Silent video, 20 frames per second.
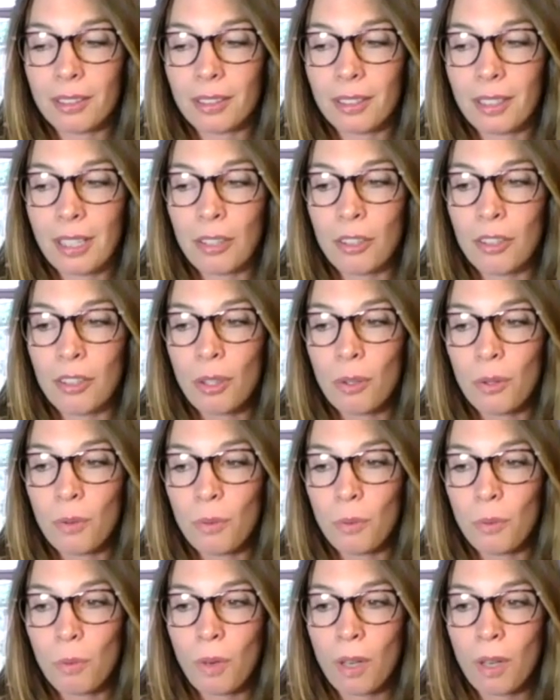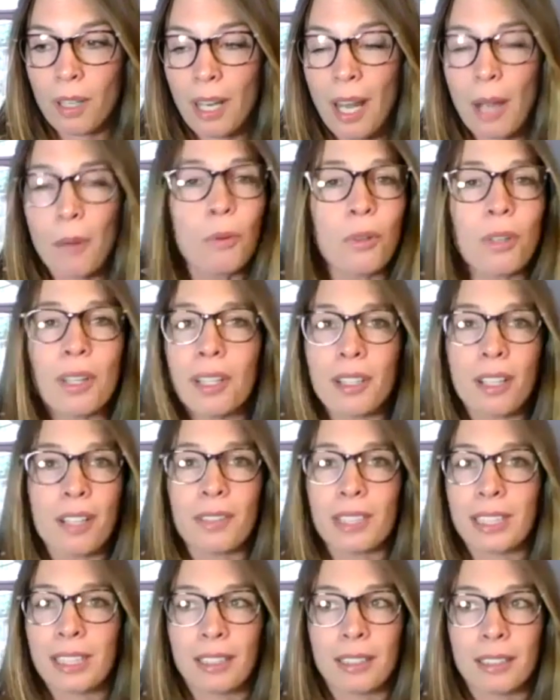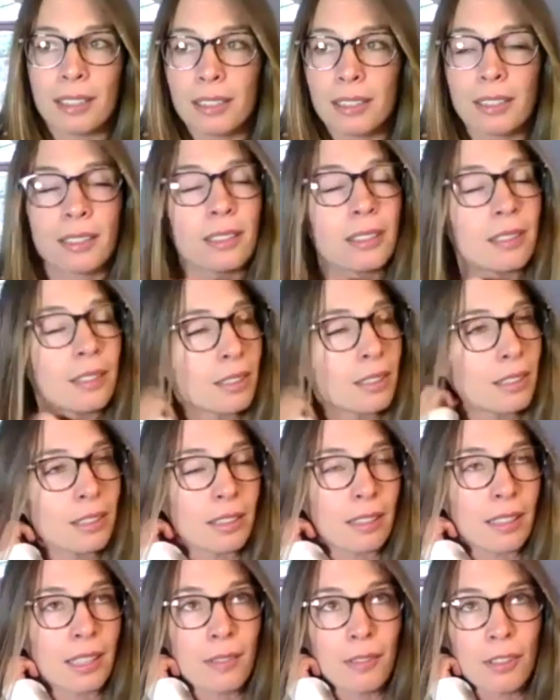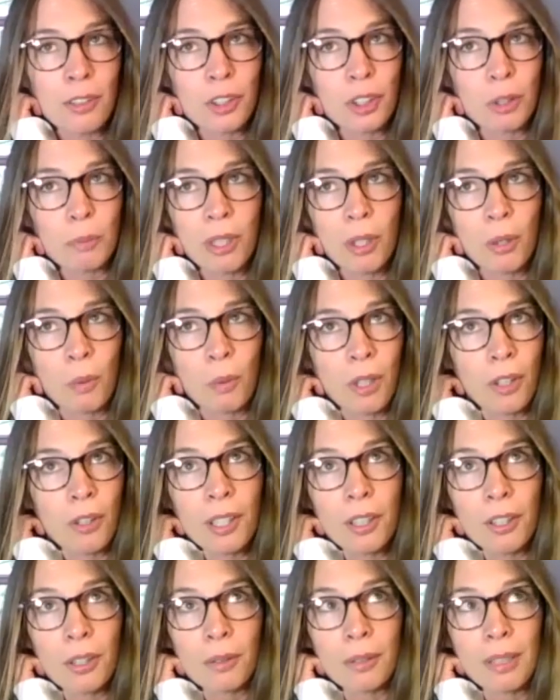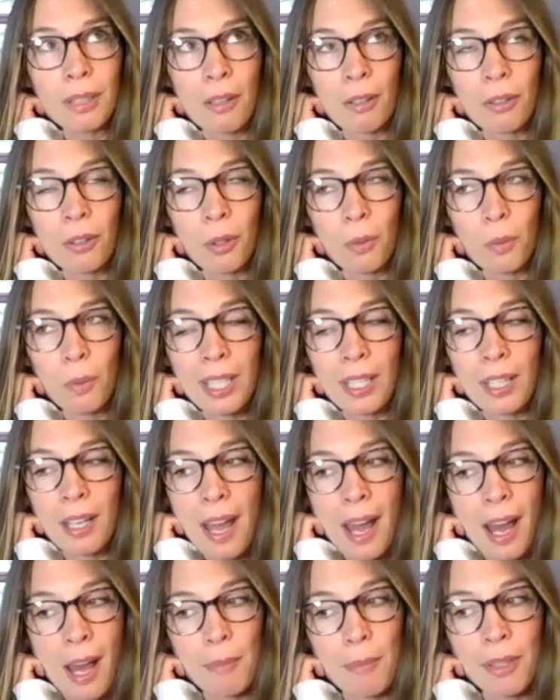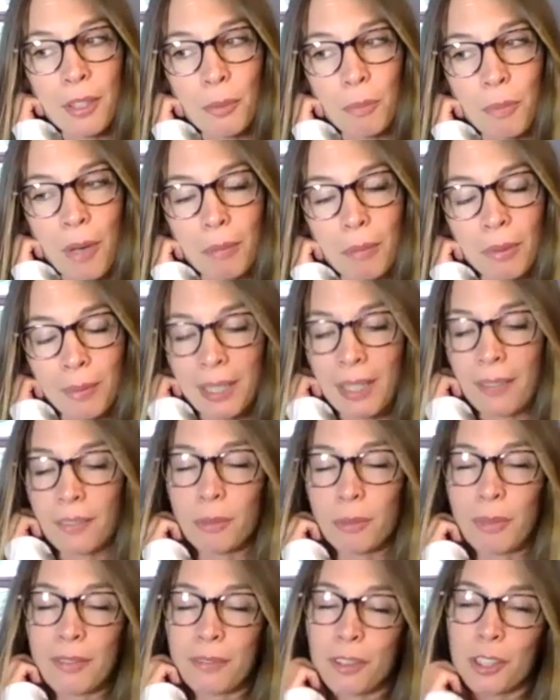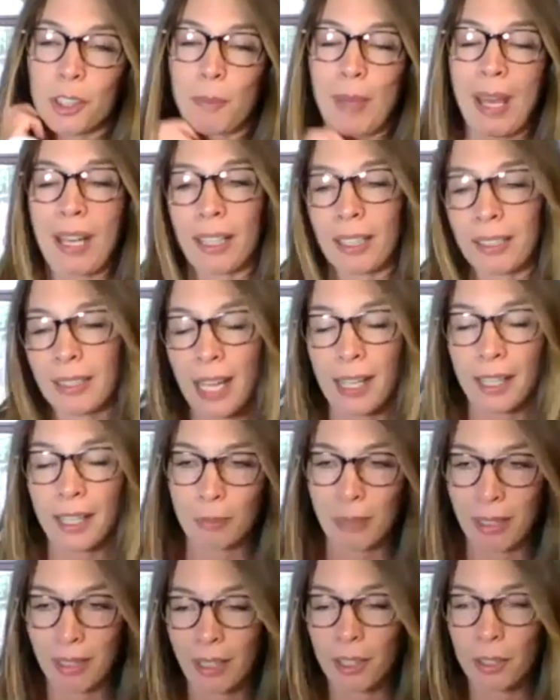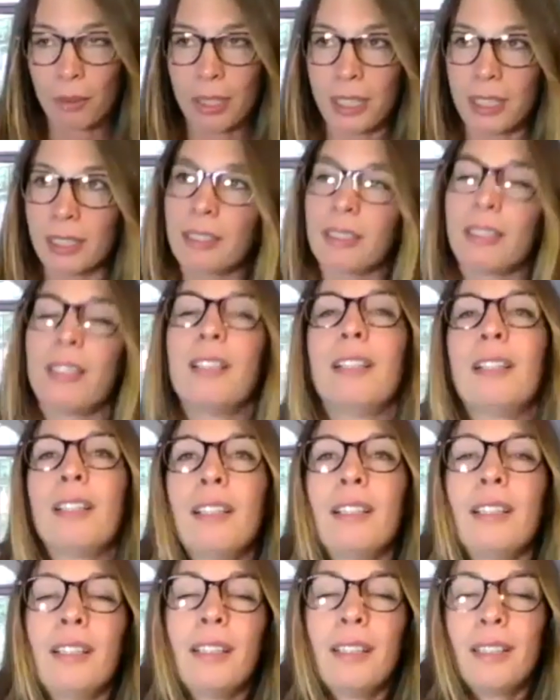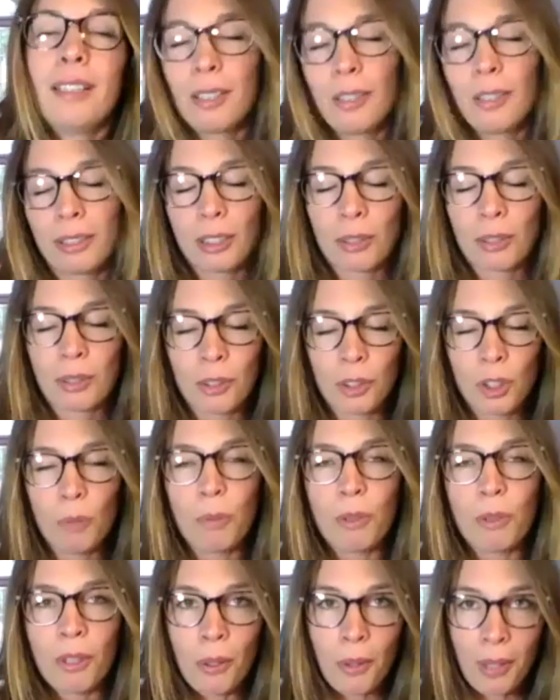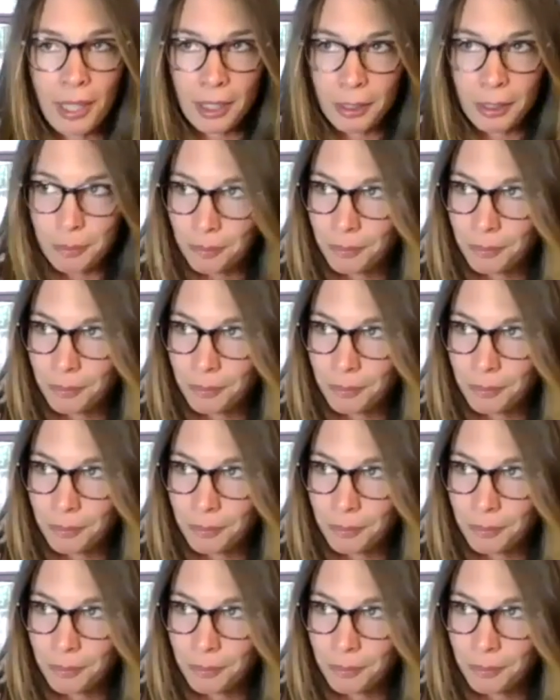I don't want, I worry enough as it is. I never used to be a worrier. I don't know when it happened, probably after my first panic attack in my late 20s. Super annoying.